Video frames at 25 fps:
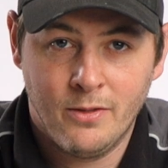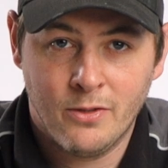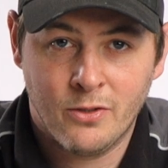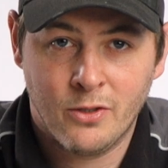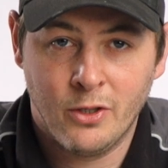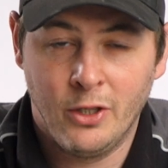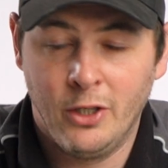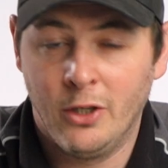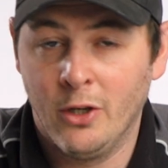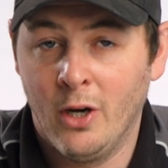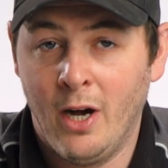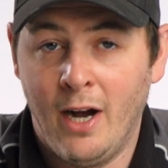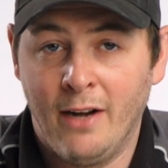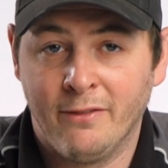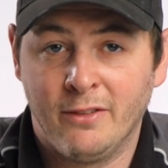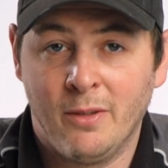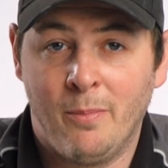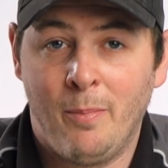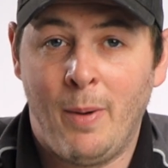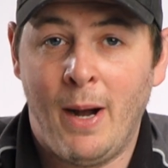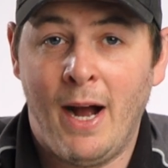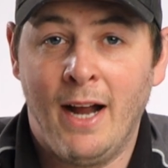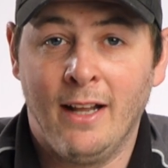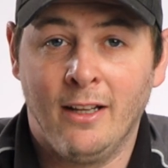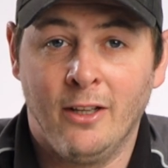so you don't have to
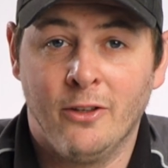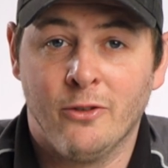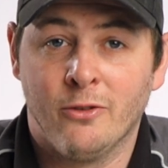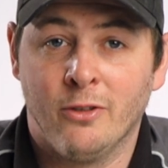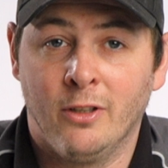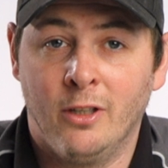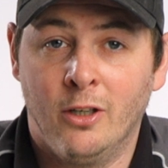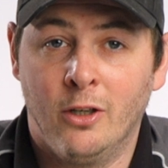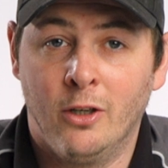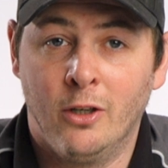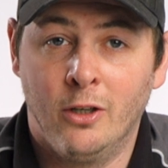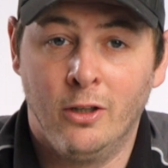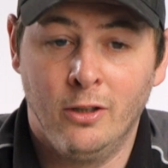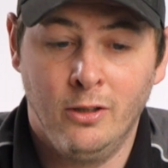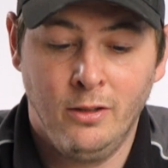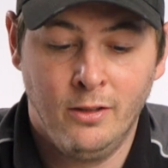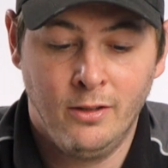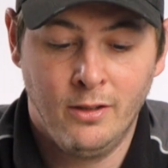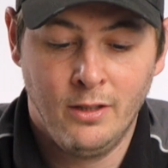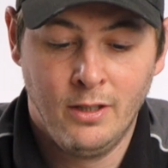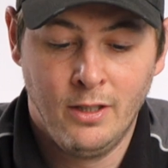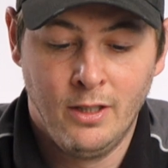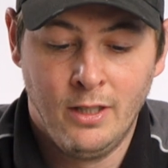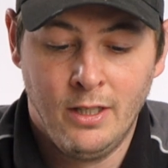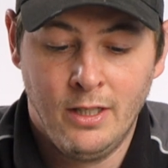pilot drill a hole.
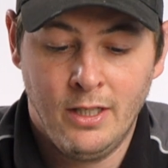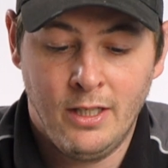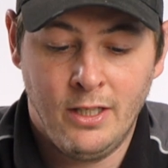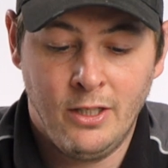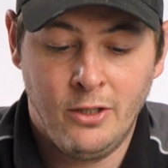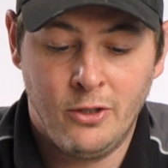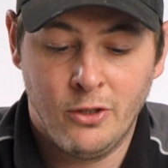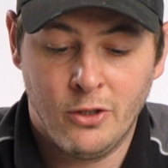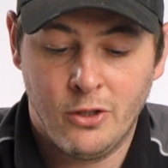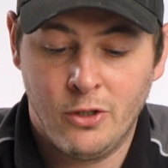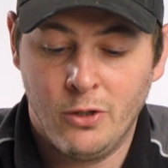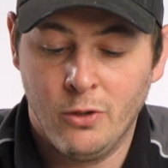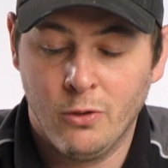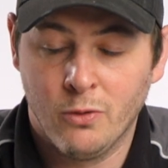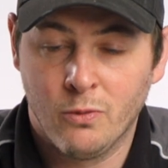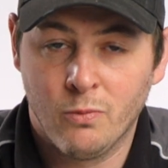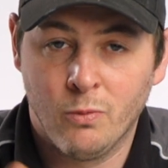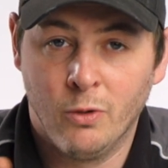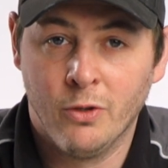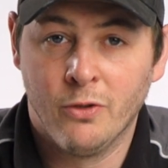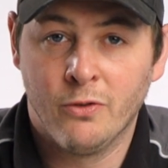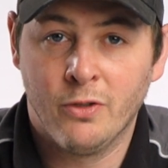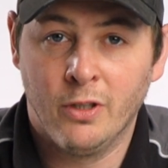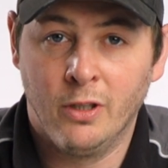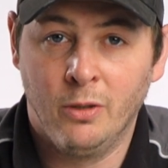You just use
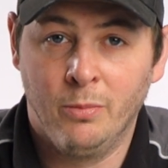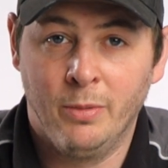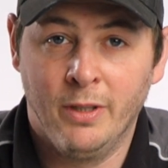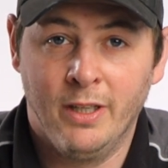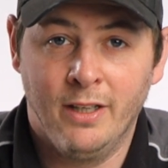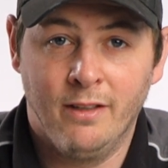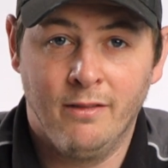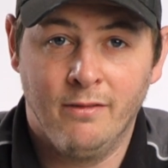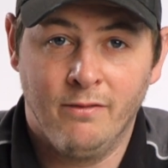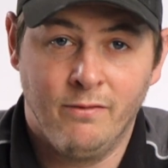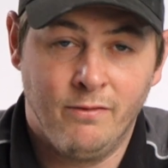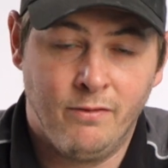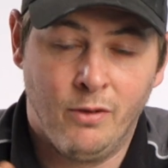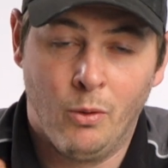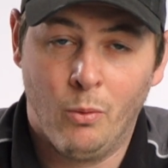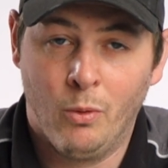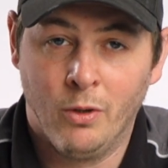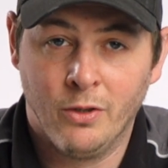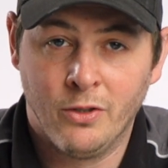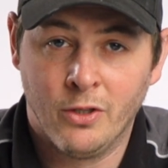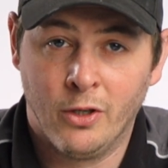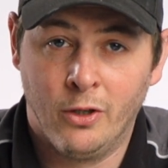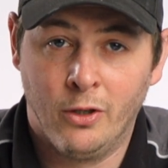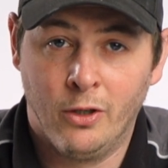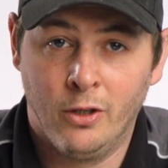one drill bit for
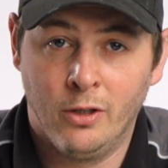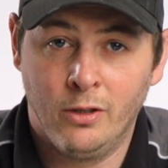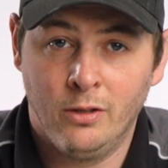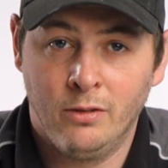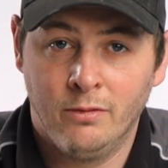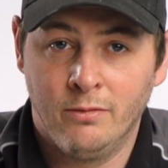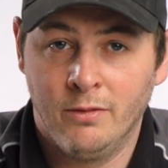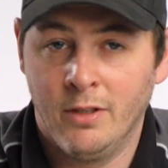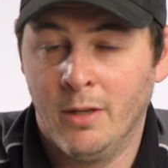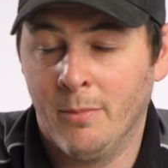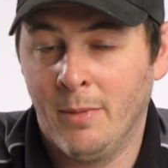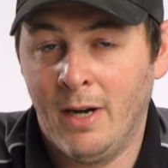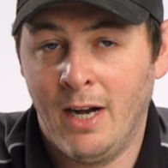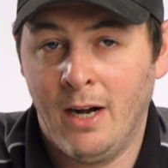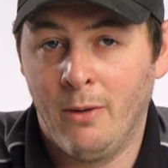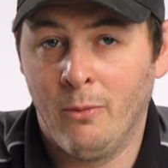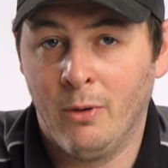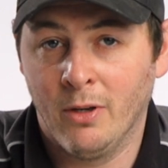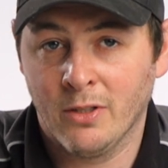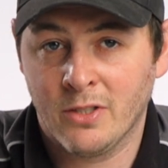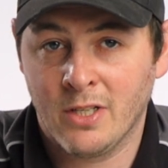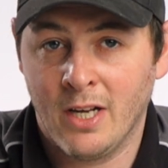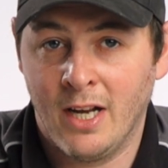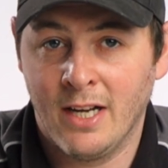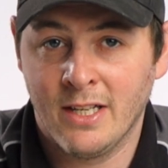one hole, no matter
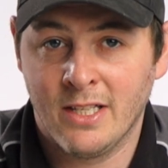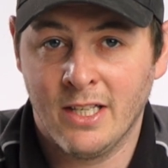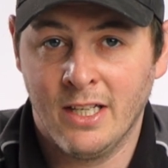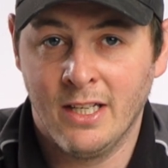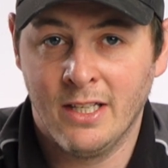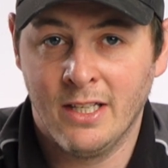what size it